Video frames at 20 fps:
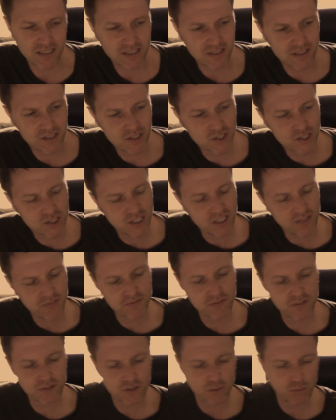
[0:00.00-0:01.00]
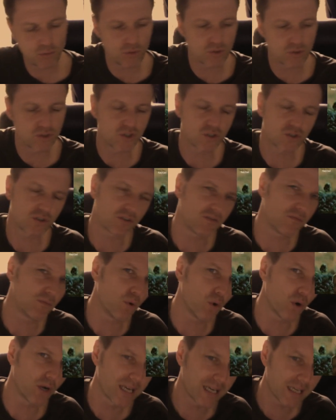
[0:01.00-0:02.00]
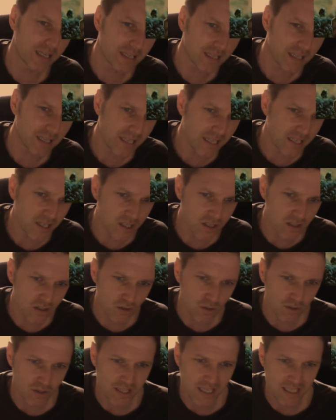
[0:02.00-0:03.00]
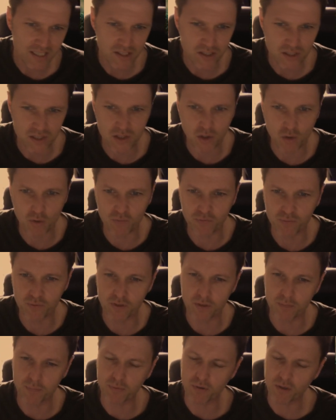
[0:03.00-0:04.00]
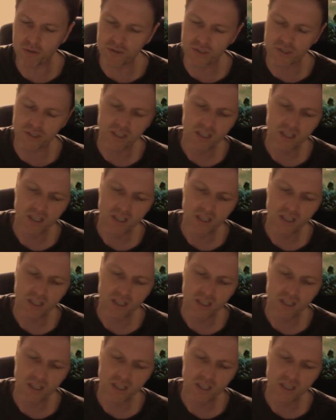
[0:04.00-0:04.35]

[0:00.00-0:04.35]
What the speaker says: a shift towards a sort of more clinical, less soulful approach